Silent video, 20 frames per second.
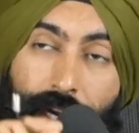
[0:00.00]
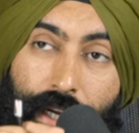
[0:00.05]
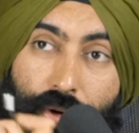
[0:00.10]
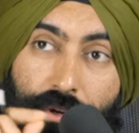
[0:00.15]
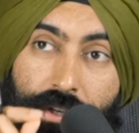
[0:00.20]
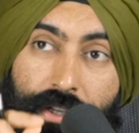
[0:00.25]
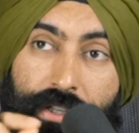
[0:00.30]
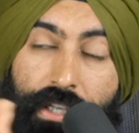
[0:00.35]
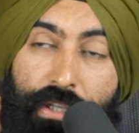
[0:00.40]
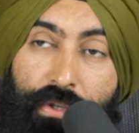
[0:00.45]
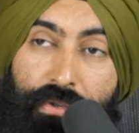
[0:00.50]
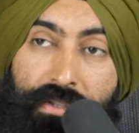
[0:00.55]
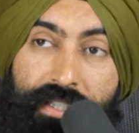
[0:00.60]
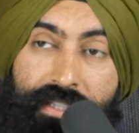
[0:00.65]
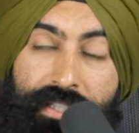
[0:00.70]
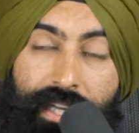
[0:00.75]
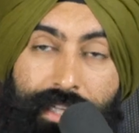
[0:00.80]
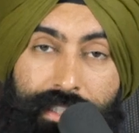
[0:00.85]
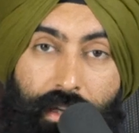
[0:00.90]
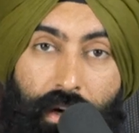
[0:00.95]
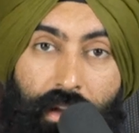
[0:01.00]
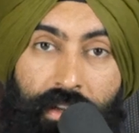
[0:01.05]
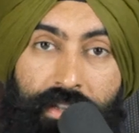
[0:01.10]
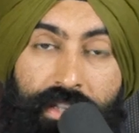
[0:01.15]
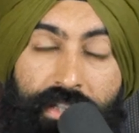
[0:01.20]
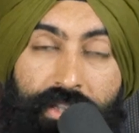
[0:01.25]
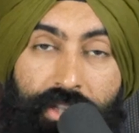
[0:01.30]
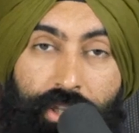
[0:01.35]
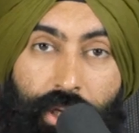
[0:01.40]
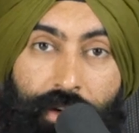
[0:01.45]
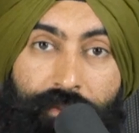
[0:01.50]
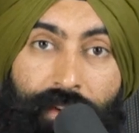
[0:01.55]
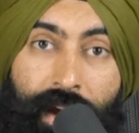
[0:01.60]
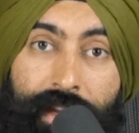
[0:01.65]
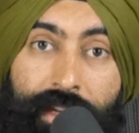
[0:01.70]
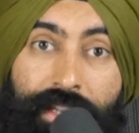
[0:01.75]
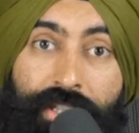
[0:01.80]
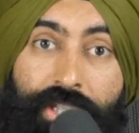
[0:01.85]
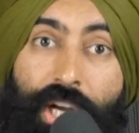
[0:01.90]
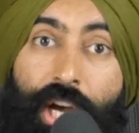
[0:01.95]
In order to use these technologies to your
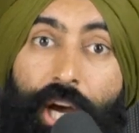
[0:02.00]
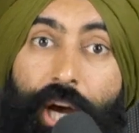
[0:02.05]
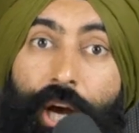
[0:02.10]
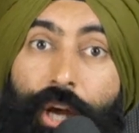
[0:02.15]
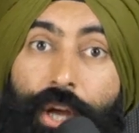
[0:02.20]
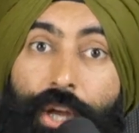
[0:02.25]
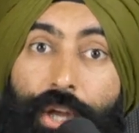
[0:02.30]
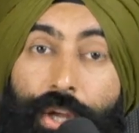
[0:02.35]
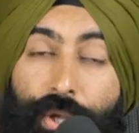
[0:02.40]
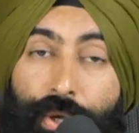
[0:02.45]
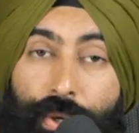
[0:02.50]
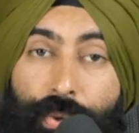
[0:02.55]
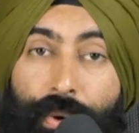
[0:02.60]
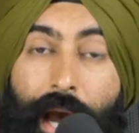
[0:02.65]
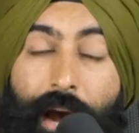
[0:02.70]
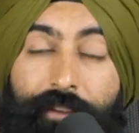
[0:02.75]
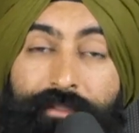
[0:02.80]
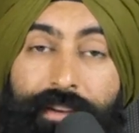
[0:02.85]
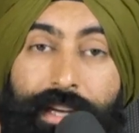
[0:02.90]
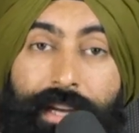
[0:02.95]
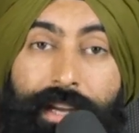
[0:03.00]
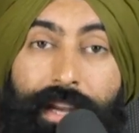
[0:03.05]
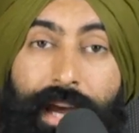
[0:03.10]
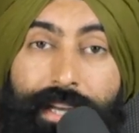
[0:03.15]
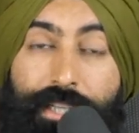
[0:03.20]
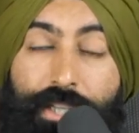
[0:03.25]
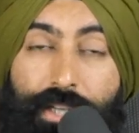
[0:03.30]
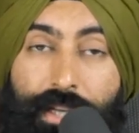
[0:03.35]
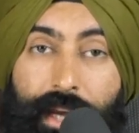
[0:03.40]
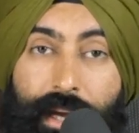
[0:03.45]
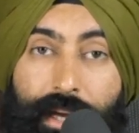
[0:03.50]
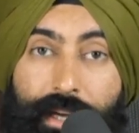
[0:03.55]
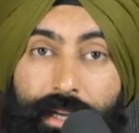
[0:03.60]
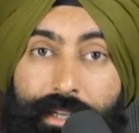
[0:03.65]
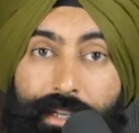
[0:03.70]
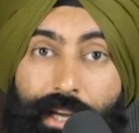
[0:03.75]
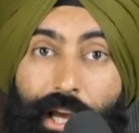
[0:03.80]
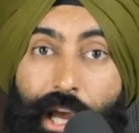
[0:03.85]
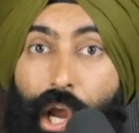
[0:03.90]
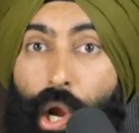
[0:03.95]
advantage, you have to get
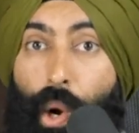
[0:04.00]
educated.